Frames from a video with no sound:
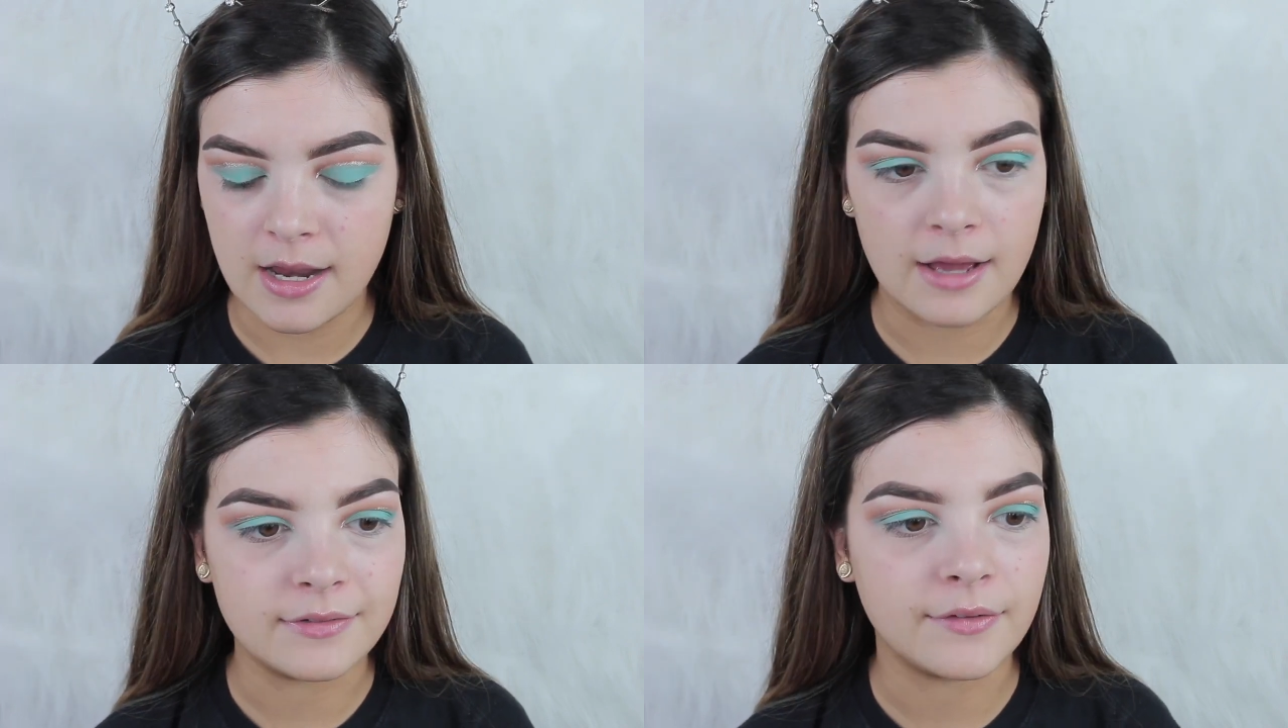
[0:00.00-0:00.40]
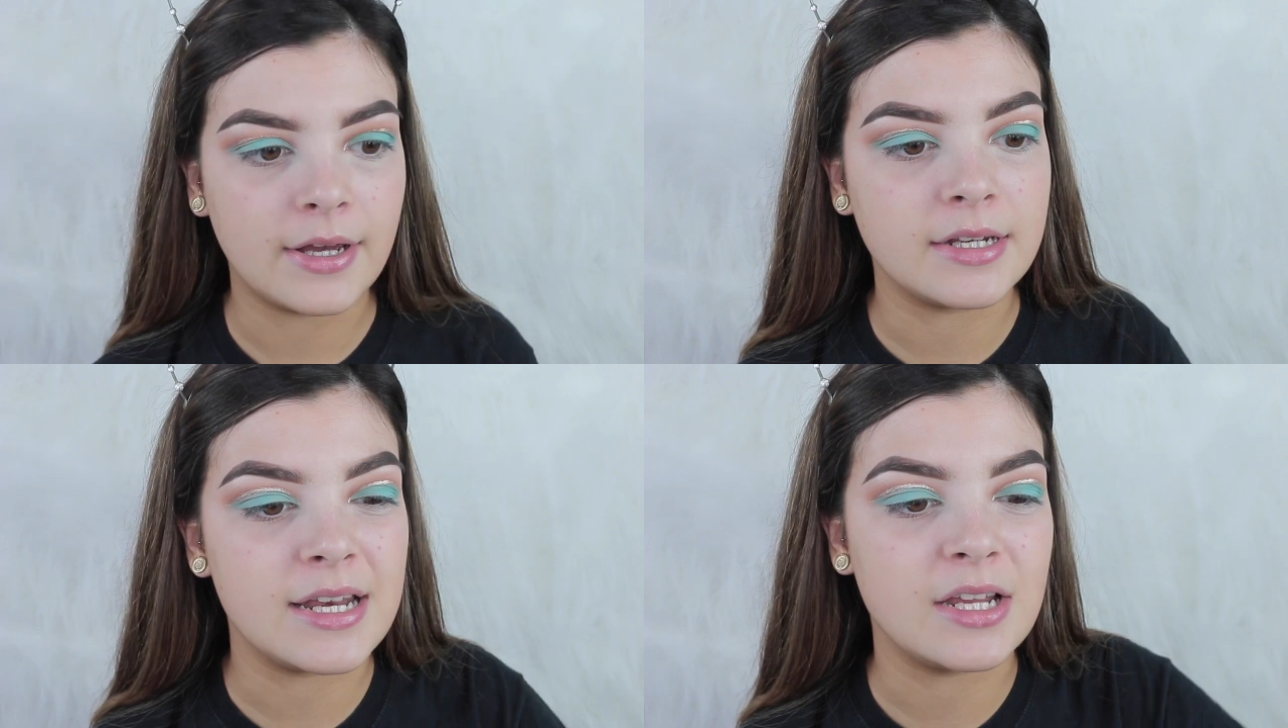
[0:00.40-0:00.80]
I've never
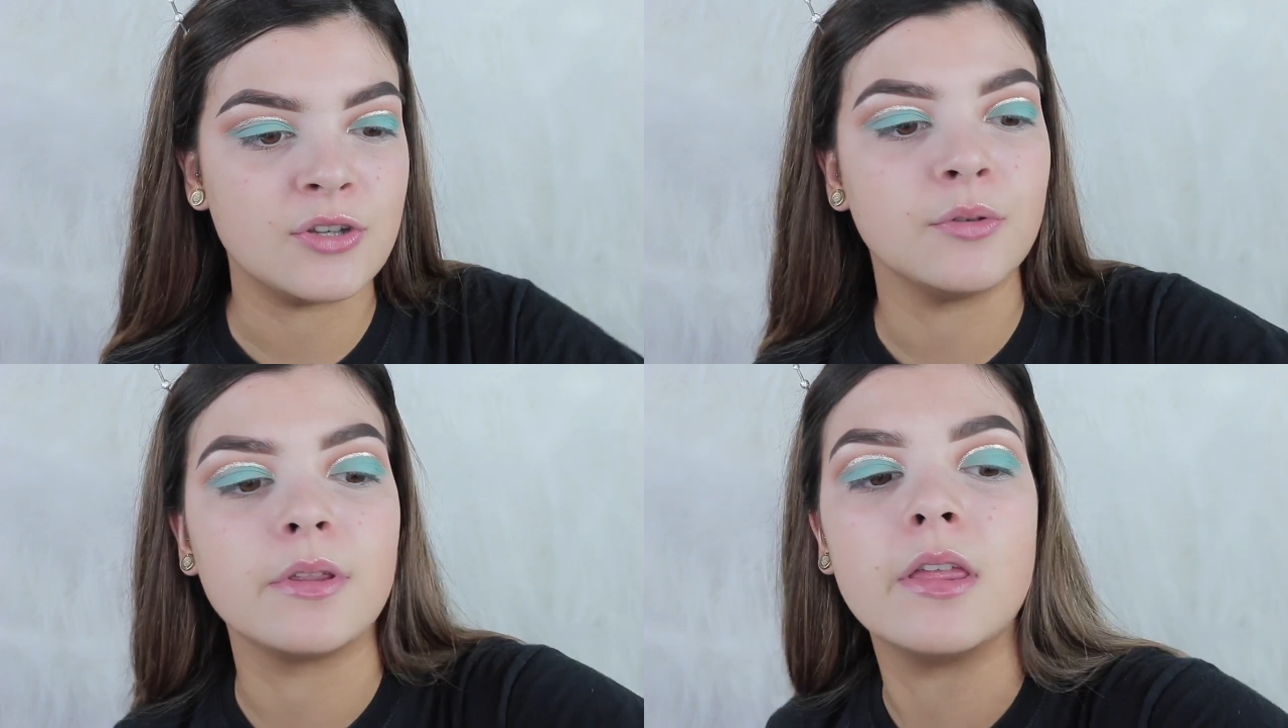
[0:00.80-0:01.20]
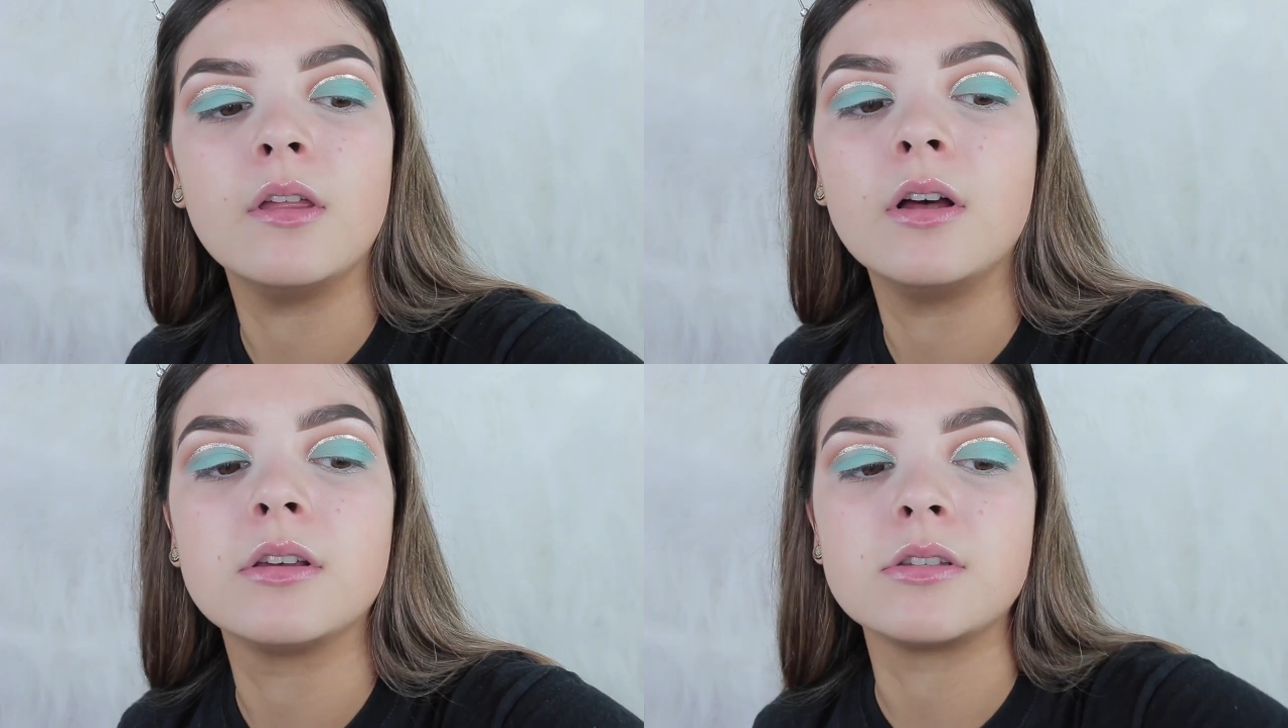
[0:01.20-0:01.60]
had an issue with it,
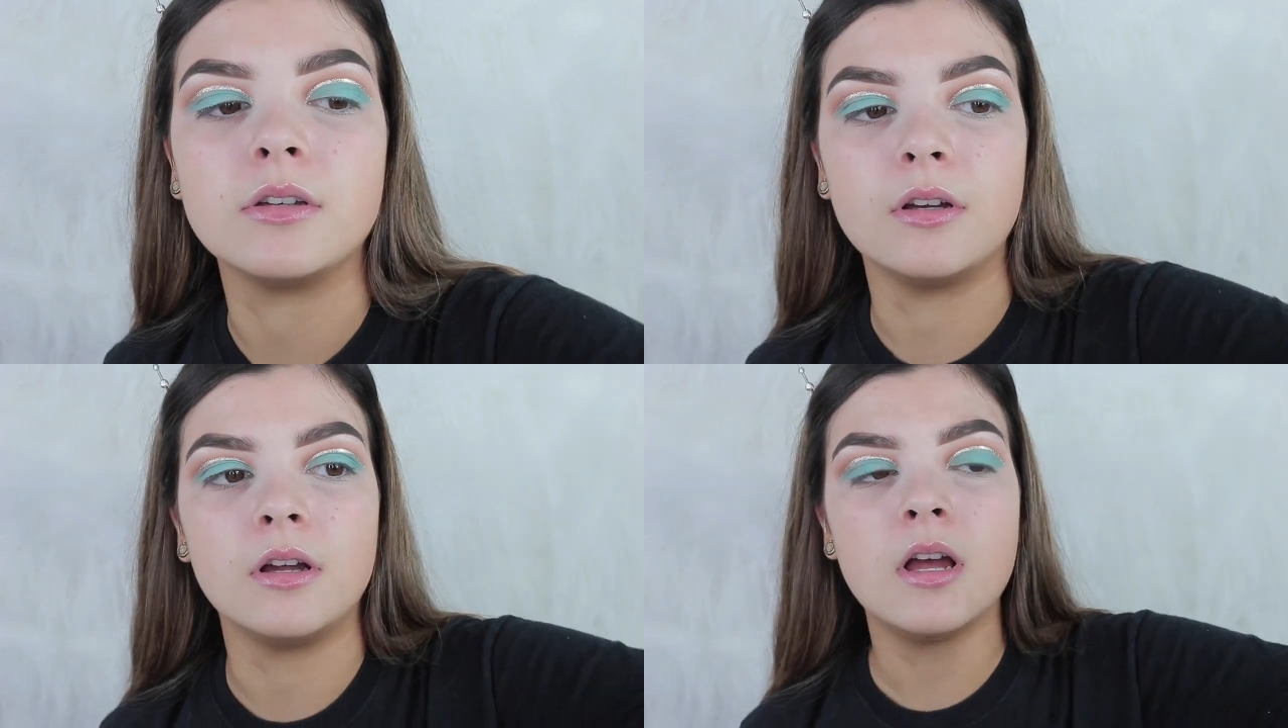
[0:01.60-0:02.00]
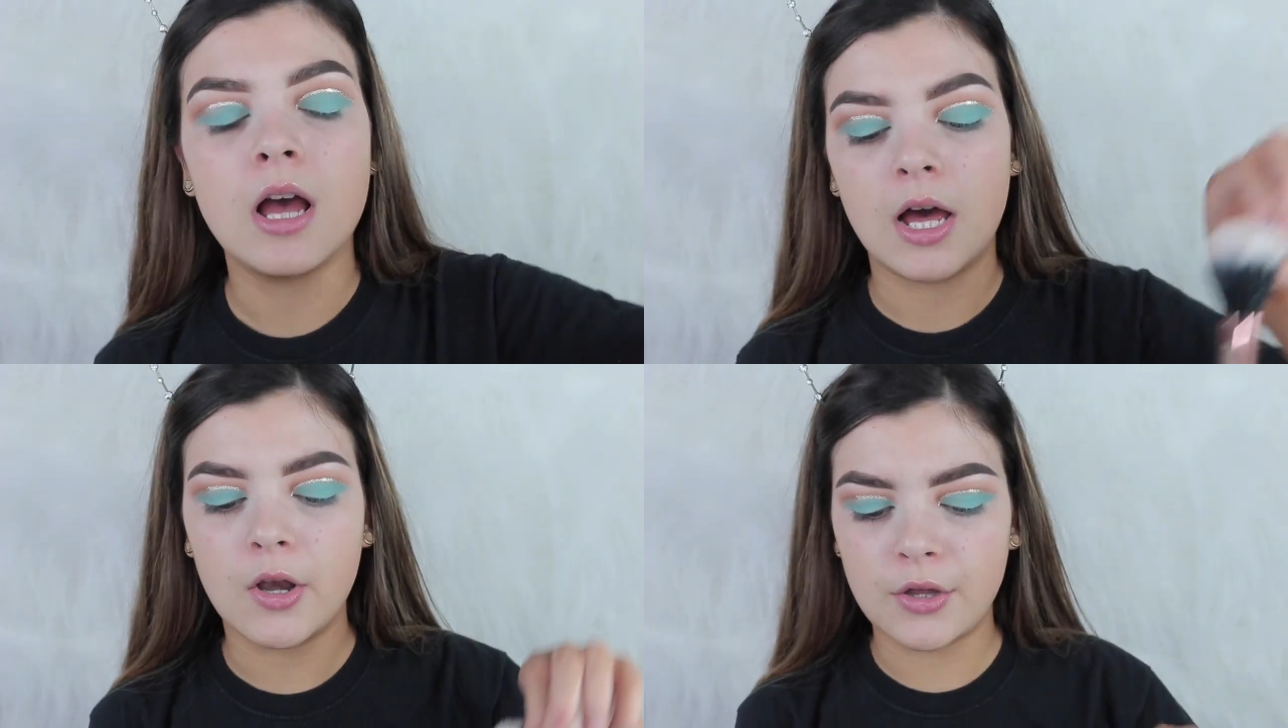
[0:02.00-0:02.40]
though. So,
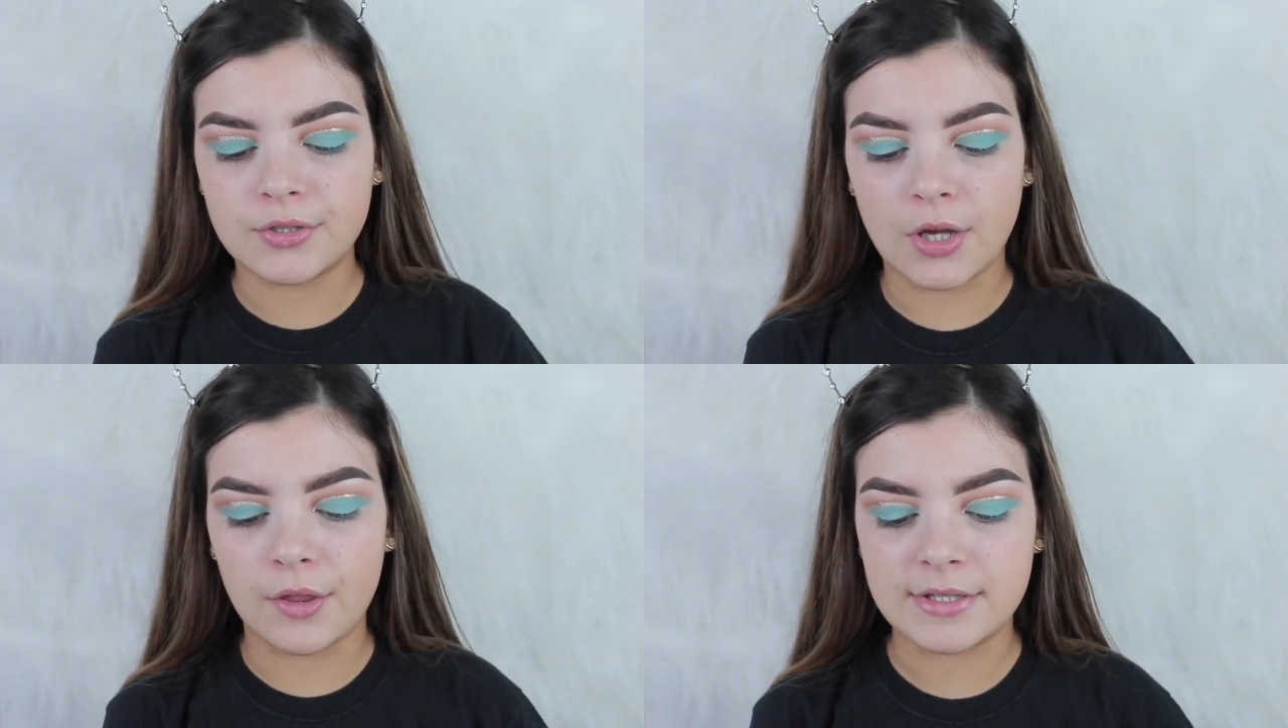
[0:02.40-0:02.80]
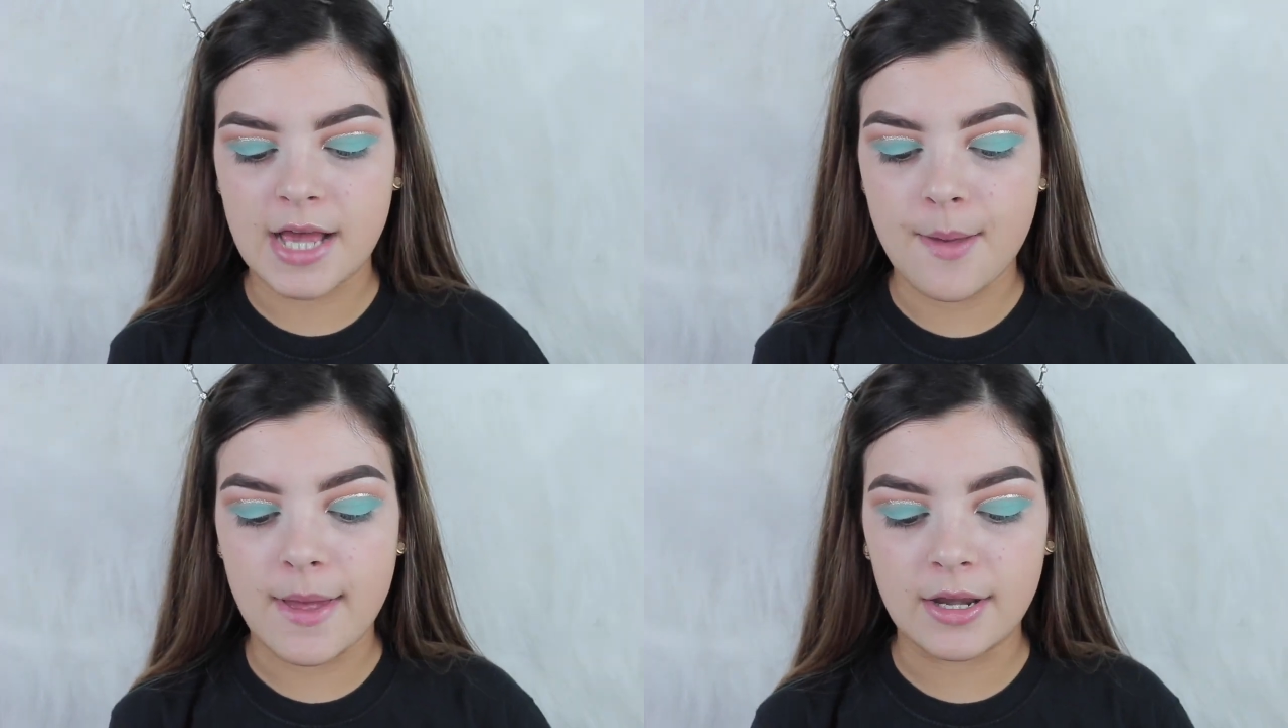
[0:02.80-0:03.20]
I don't use it all the
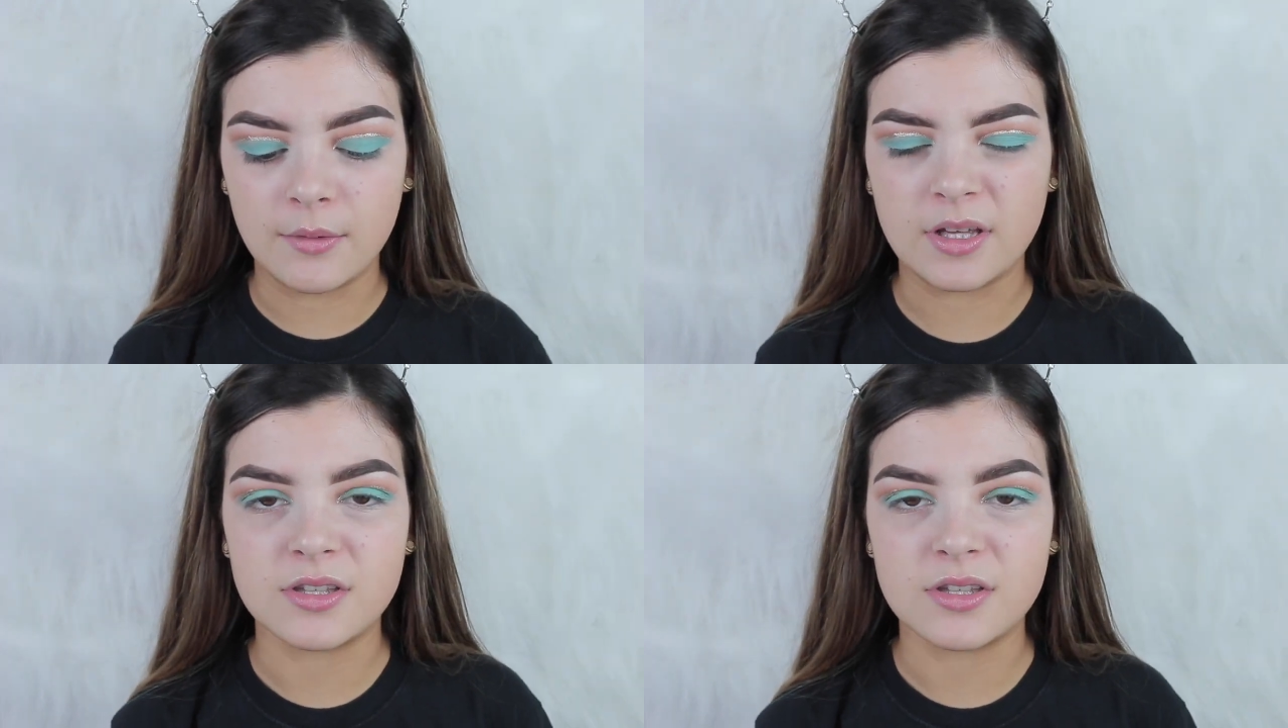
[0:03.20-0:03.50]
time anyway.